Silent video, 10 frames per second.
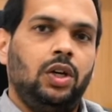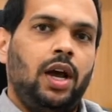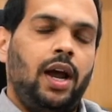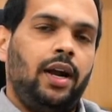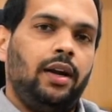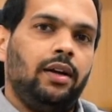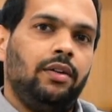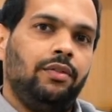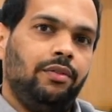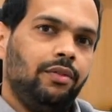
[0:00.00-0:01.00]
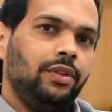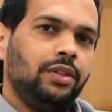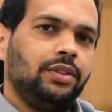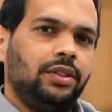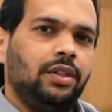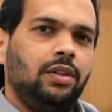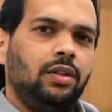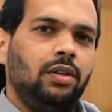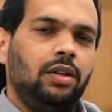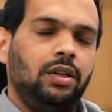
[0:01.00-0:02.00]
And
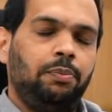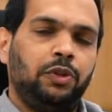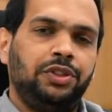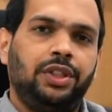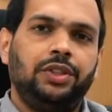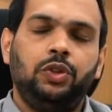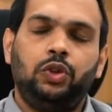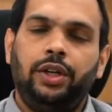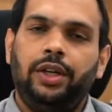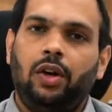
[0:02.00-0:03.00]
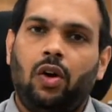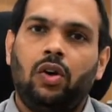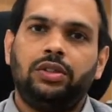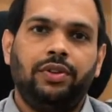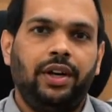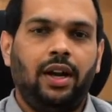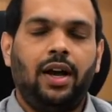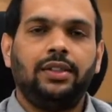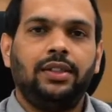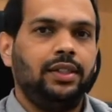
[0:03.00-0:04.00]
the procedure is usually very
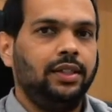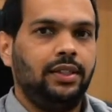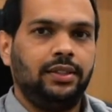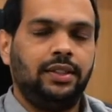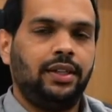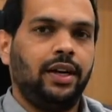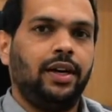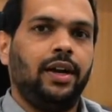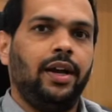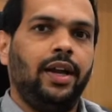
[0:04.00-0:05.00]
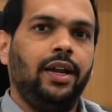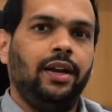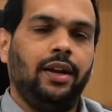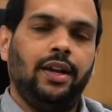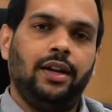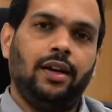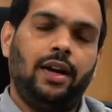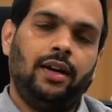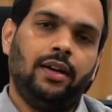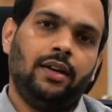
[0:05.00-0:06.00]
last, it doesn't recur again,
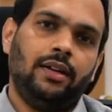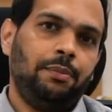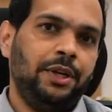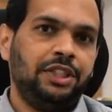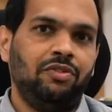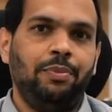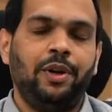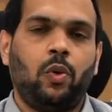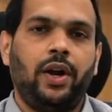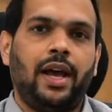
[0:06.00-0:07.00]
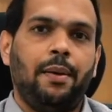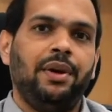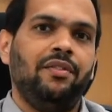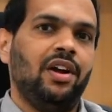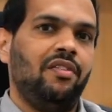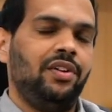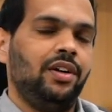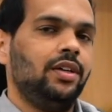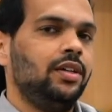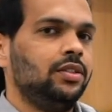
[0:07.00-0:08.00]
and the patient will be quite happy even after
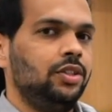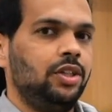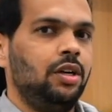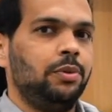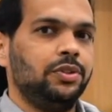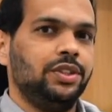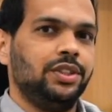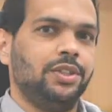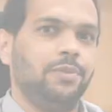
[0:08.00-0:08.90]
a surgical procedure.